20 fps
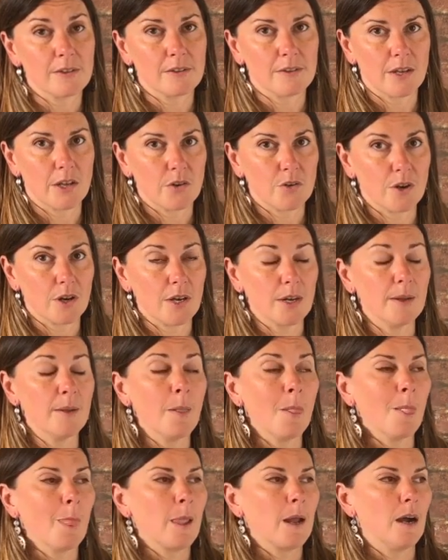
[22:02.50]
et cetera,
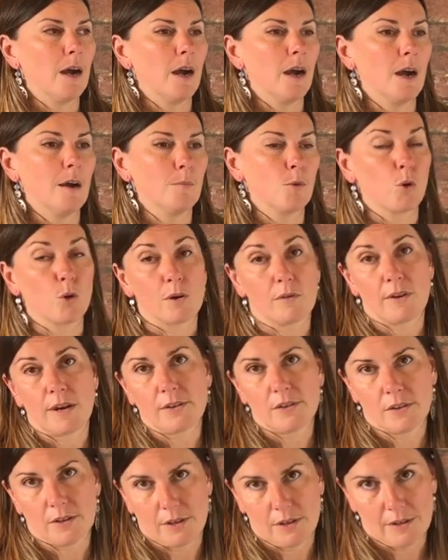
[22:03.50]
Um, or
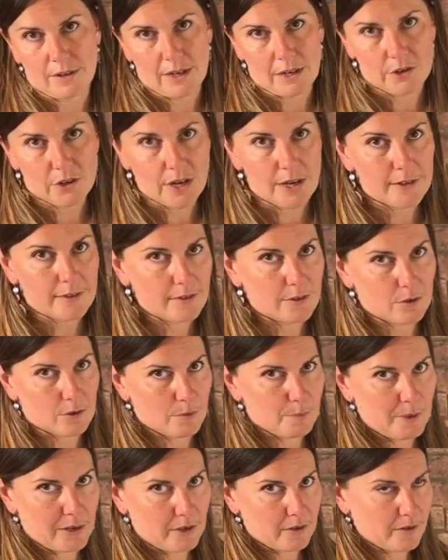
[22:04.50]
rest and digest
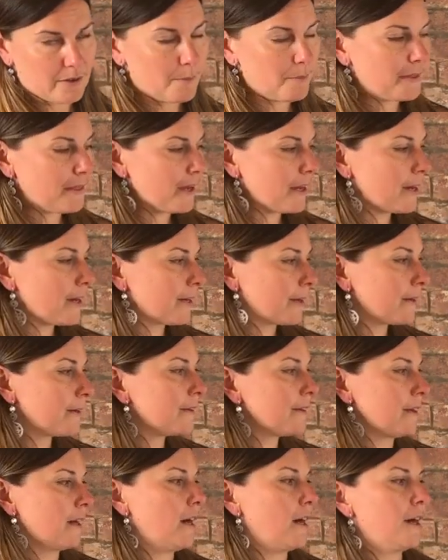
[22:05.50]
or parasympathetic,
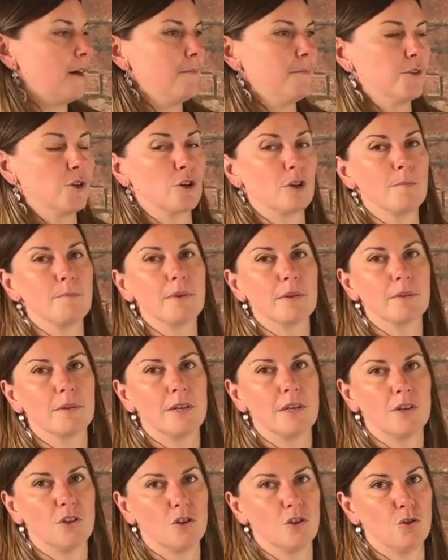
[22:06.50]
um, your
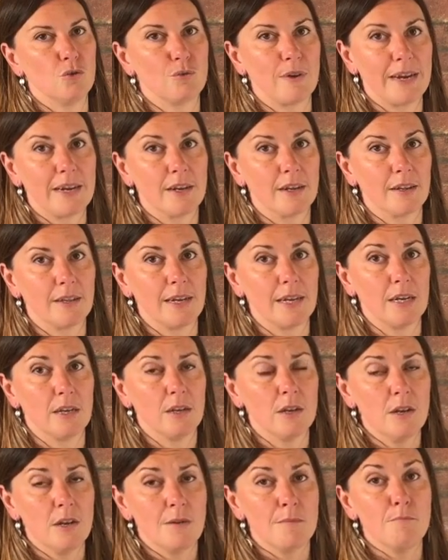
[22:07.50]
ability to regulate
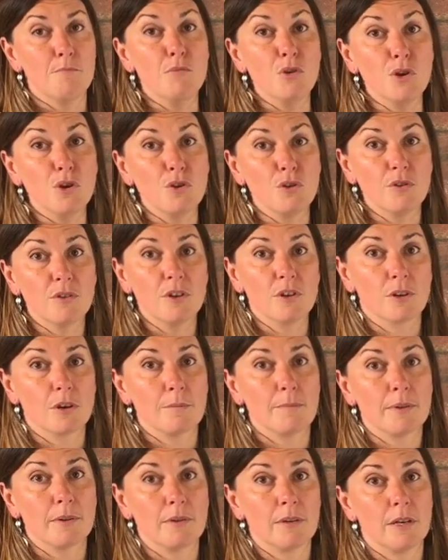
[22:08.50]
mood, your
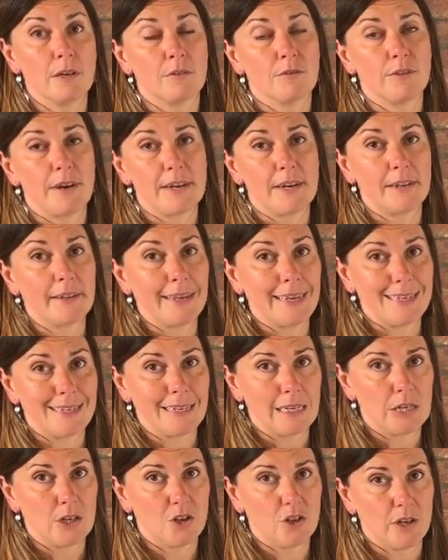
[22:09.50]
ability to regulate
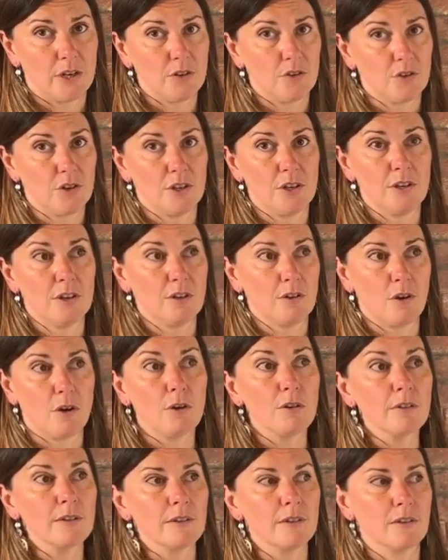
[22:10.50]
digestion, and
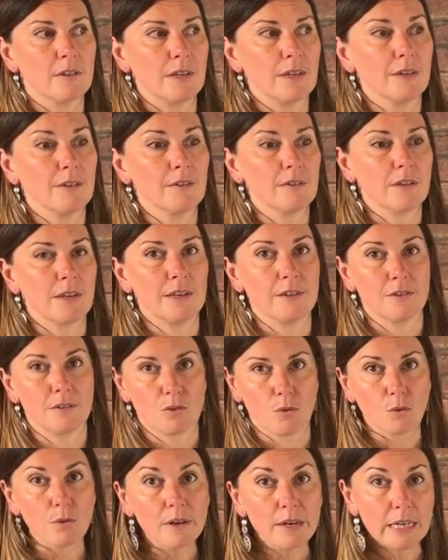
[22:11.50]
all these things
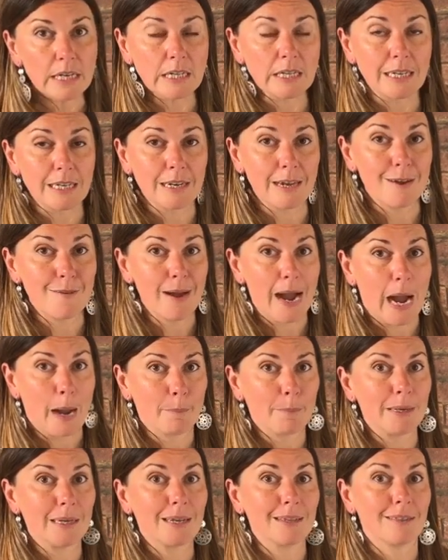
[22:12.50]
historically have
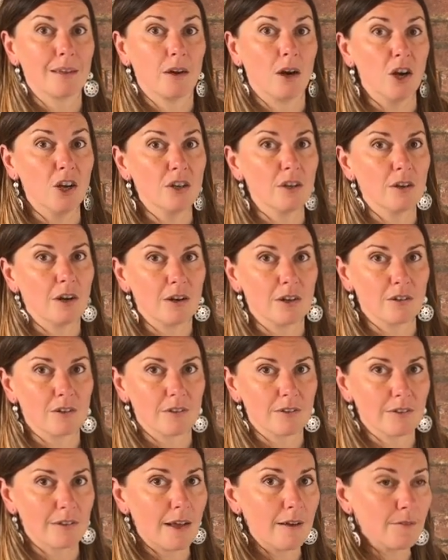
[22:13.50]
happened at the
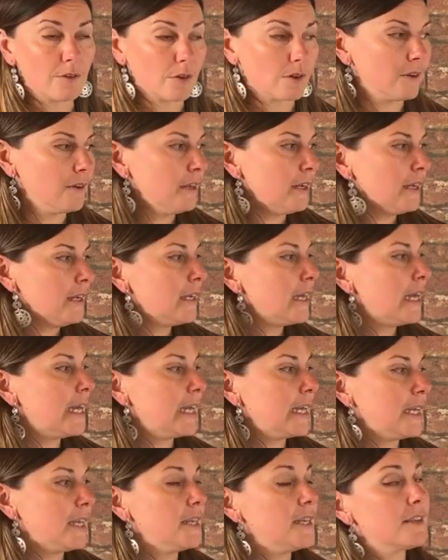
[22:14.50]
unconscious level.
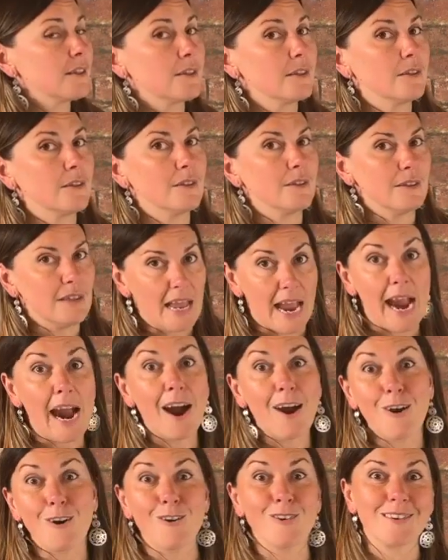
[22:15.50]
And
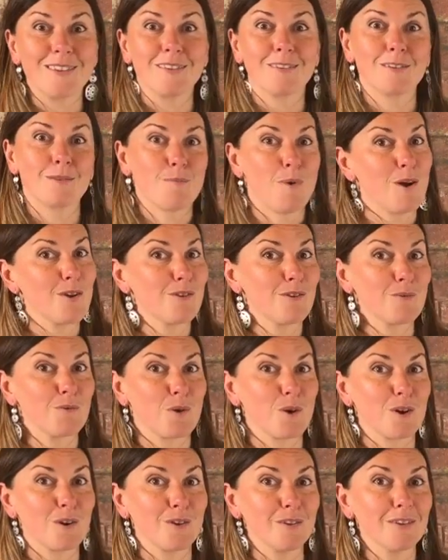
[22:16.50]
now in this modern
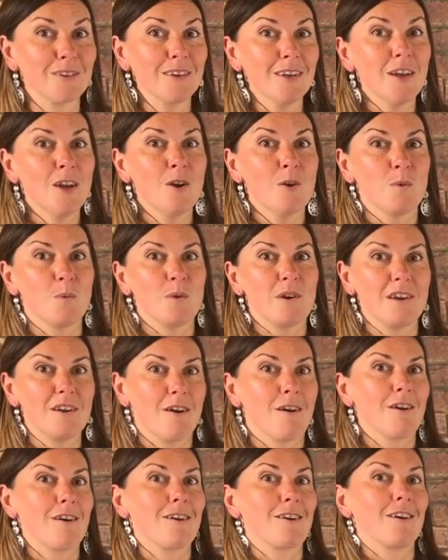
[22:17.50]
world, we
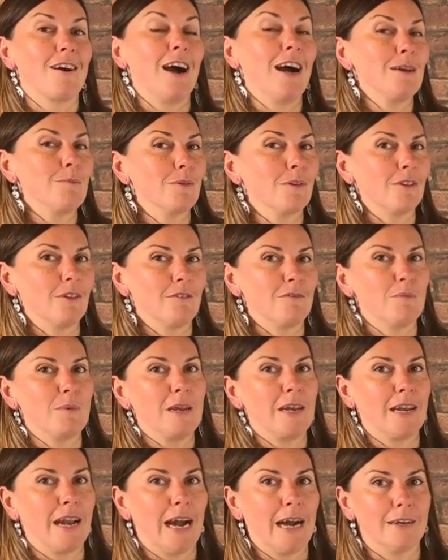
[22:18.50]
are, I believe,
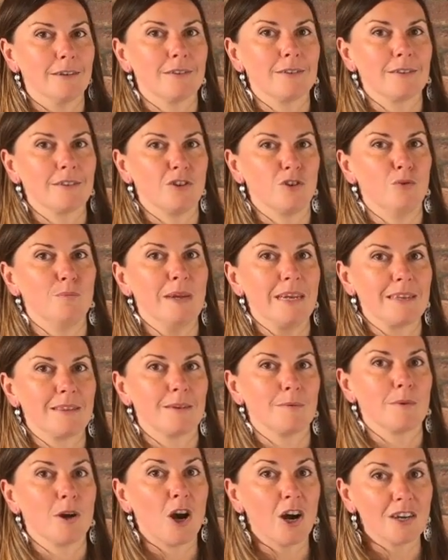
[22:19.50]
being asked to make
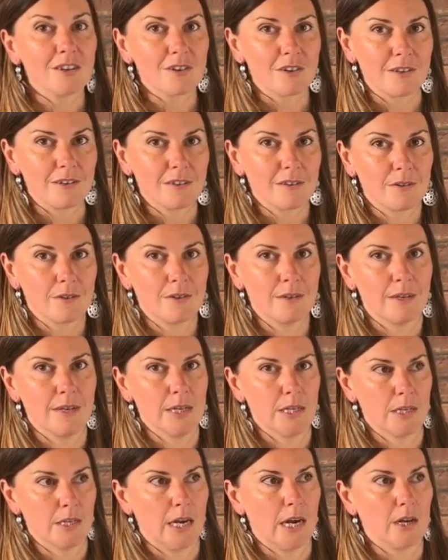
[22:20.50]
them conscious
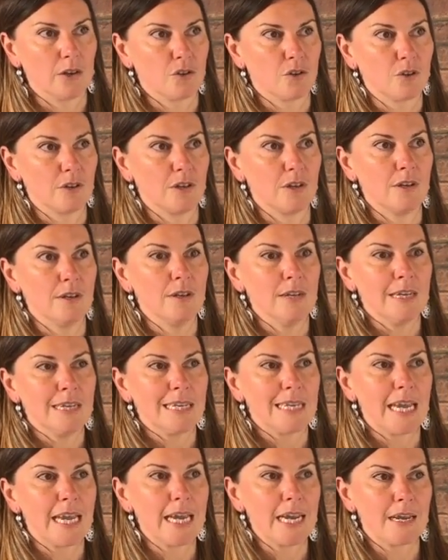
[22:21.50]
and to actually
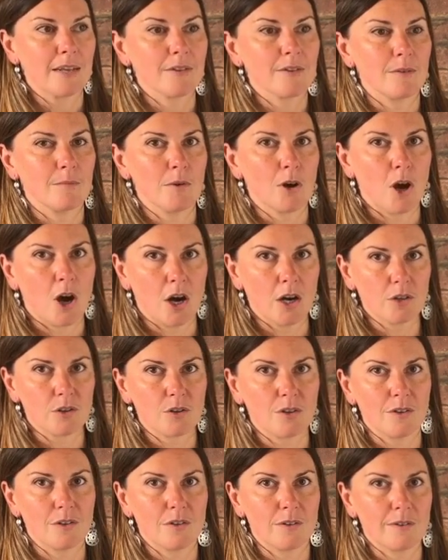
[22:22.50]
take some
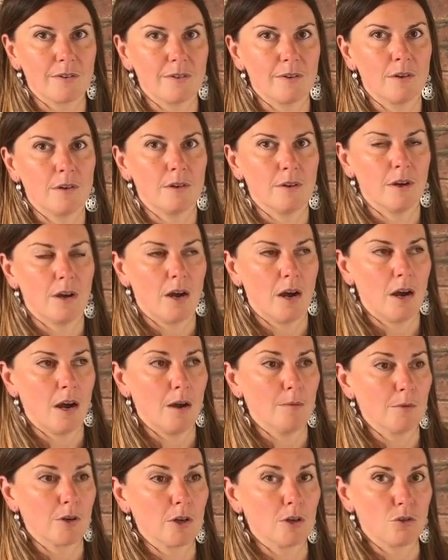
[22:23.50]
conscious
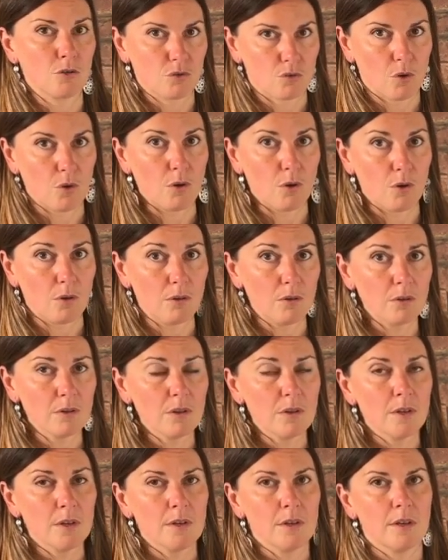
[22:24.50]
um, control
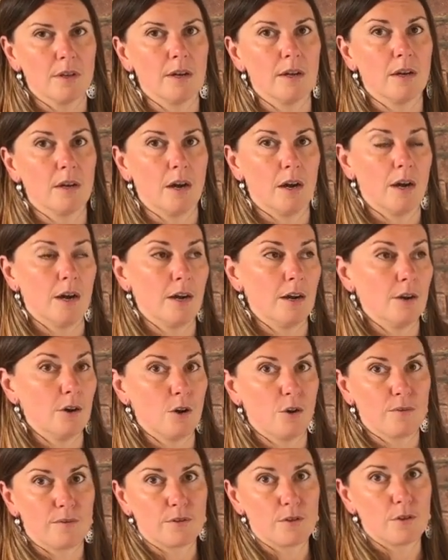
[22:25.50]
Uh,
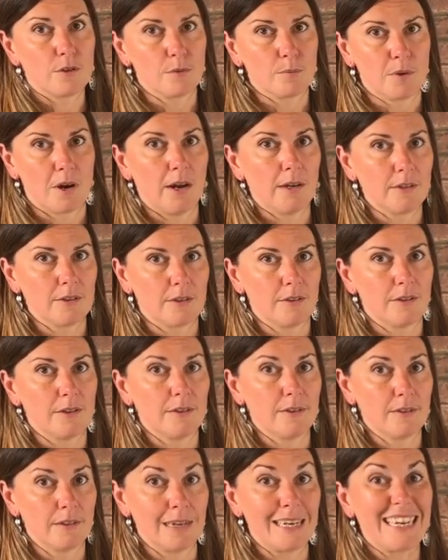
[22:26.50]
over those
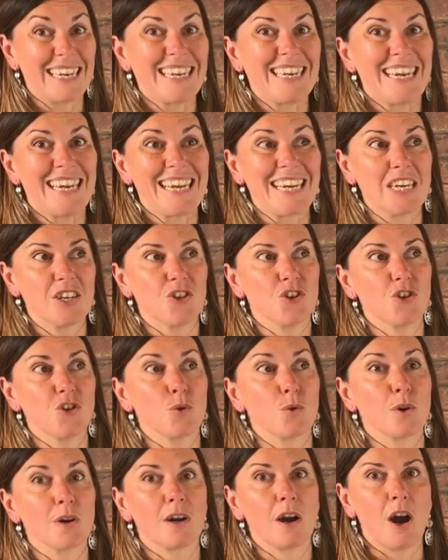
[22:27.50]
processes and engage
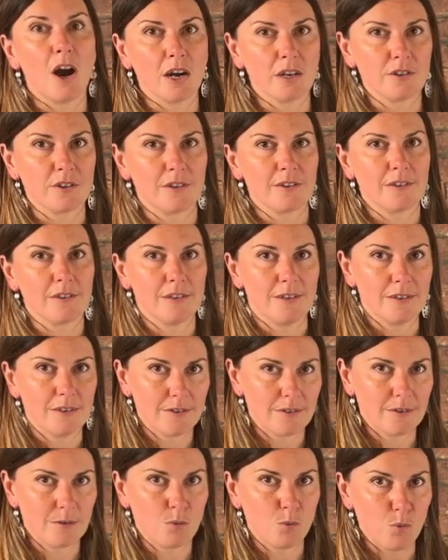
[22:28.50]
your
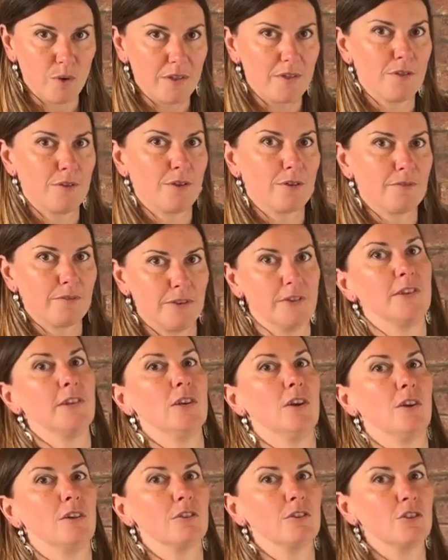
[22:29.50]
consciousness with your
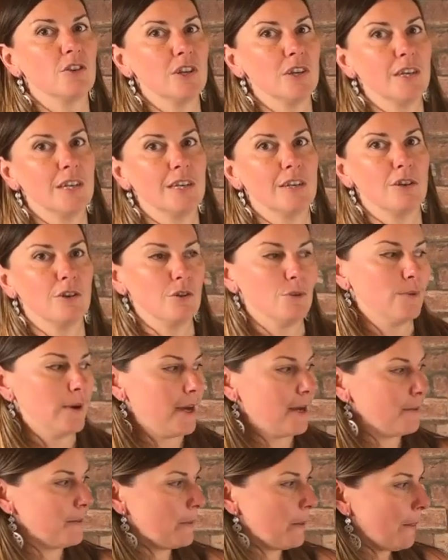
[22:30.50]
physiology in a new
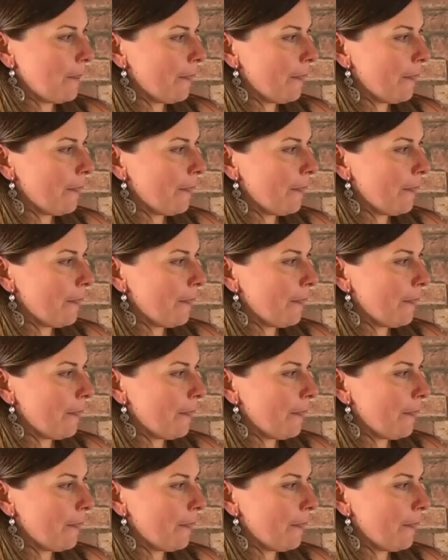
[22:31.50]
way.